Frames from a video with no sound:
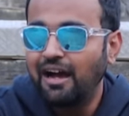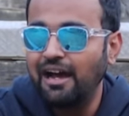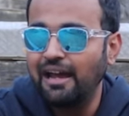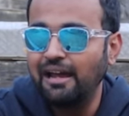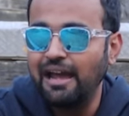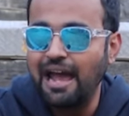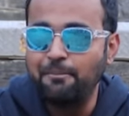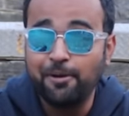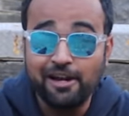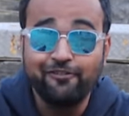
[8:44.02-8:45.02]
I
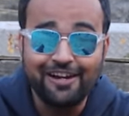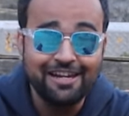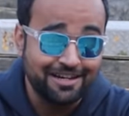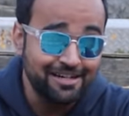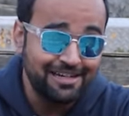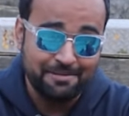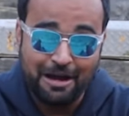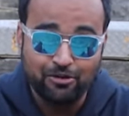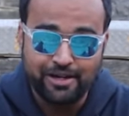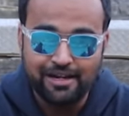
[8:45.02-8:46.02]
am really feeling guilty
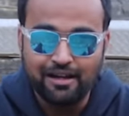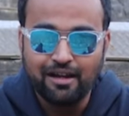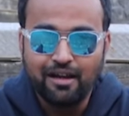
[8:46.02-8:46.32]
about it.